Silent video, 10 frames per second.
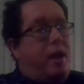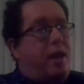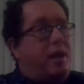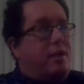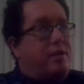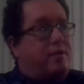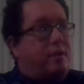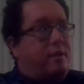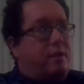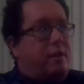He's
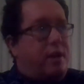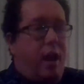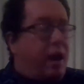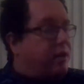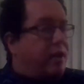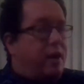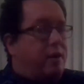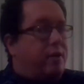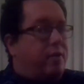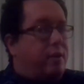not going to
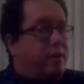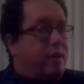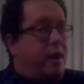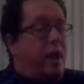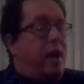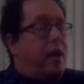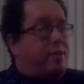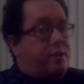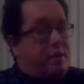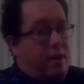do it.
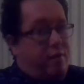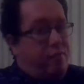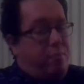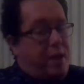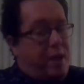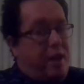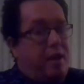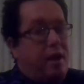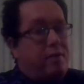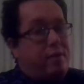Hasn't done it for me,
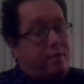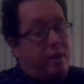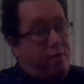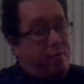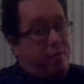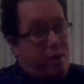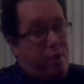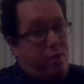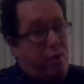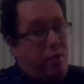hasn't done it for
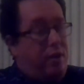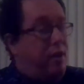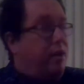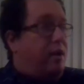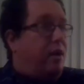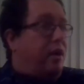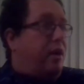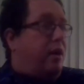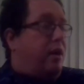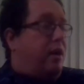you.
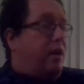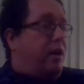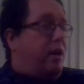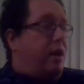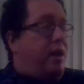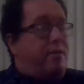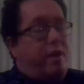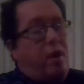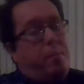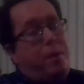And
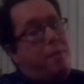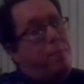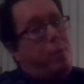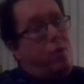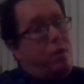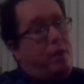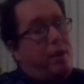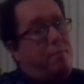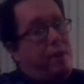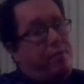there are people who
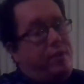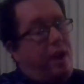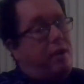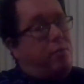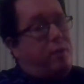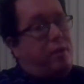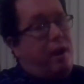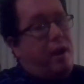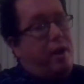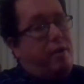claim they've talked with
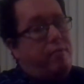God.